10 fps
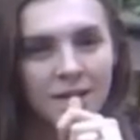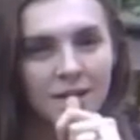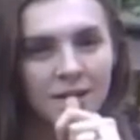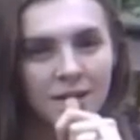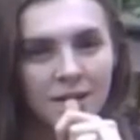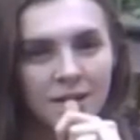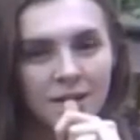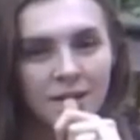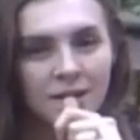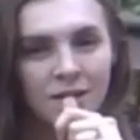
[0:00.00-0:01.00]

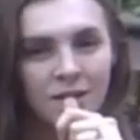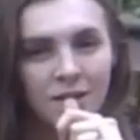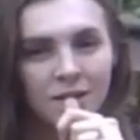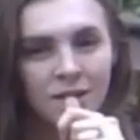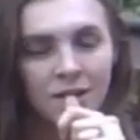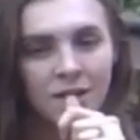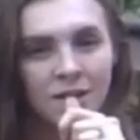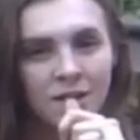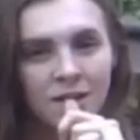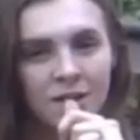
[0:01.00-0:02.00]

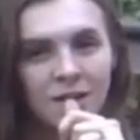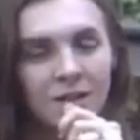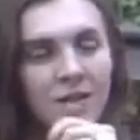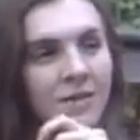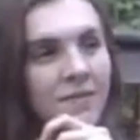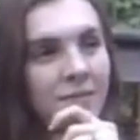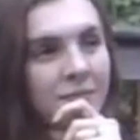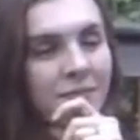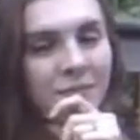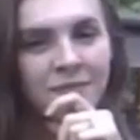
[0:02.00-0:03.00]

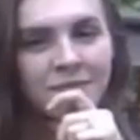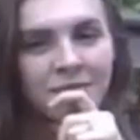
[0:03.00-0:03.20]
[no speech]